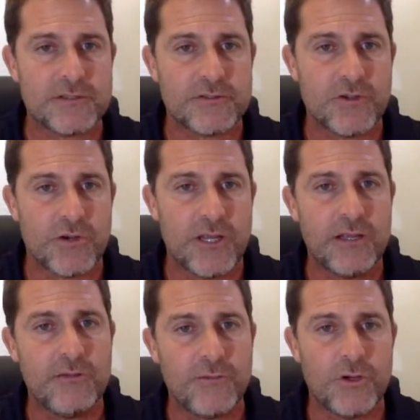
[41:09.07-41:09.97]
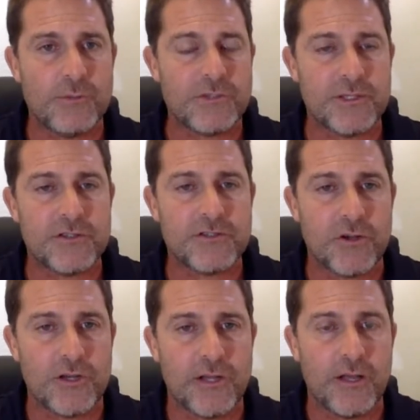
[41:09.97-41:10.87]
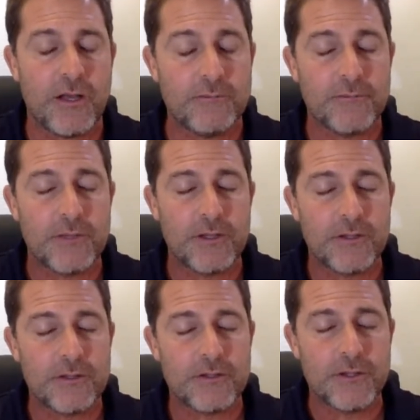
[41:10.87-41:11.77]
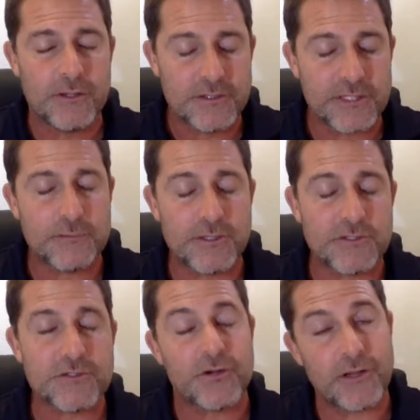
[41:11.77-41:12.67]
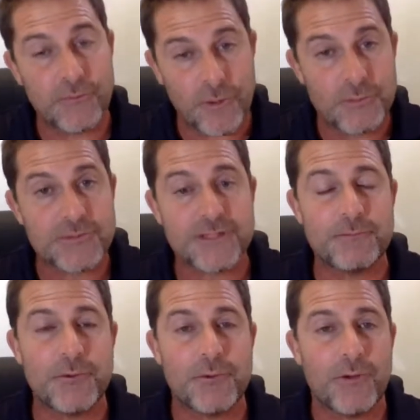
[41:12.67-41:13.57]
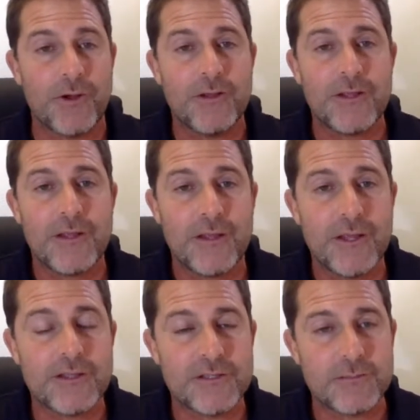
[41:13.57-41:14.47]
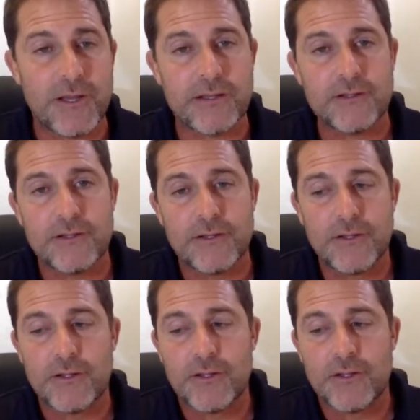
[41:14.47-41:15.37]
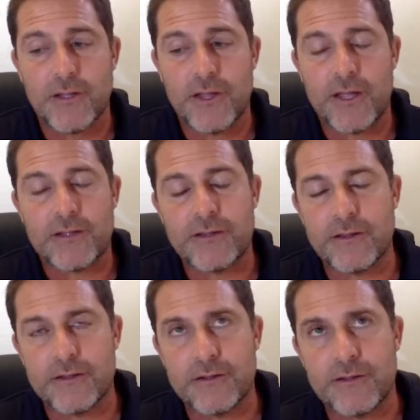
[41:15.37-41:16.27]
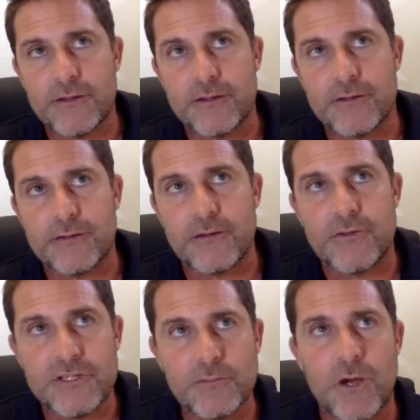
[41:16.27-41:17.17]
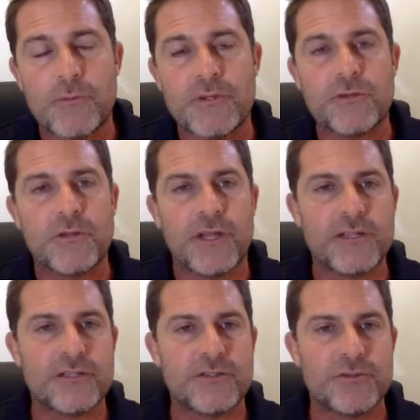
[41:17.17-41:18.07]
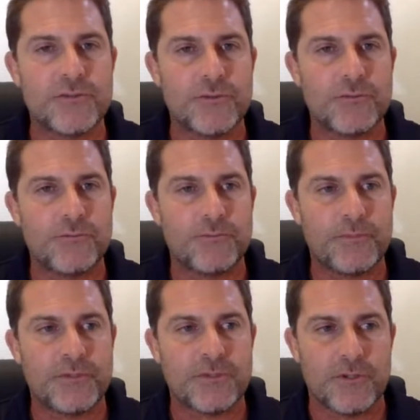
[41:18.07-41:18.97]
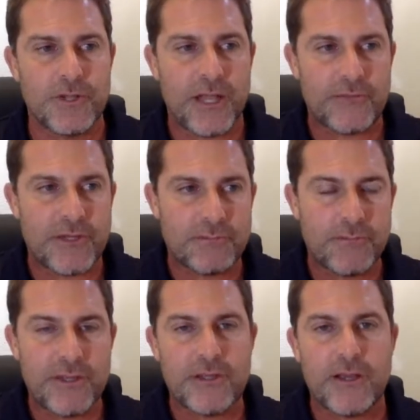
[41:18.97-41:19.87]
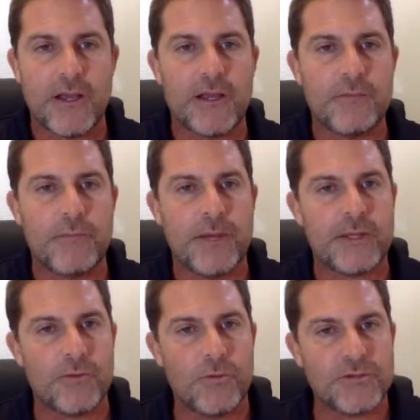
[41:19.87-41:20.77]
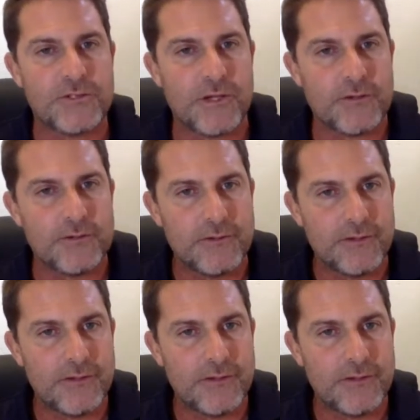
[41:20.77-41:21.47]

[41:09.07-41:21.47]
Chardonnay, 40% Chardonnay, 60% Chardonnay, 40% Pinot Noir in this blend. And the reason why we do that is to still have that pink color, but also